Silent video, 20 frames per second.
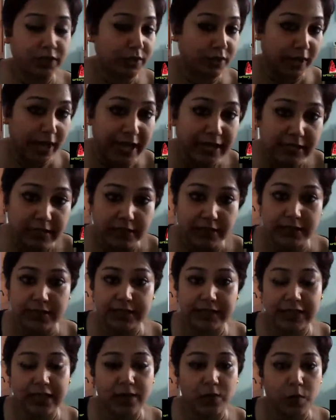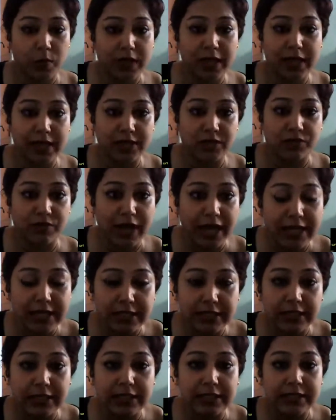directors and we as
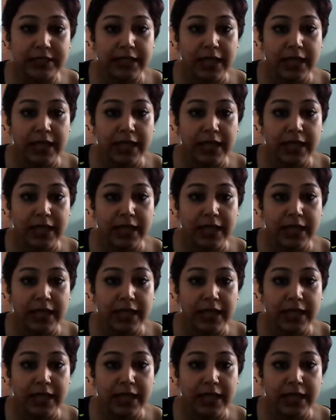writers?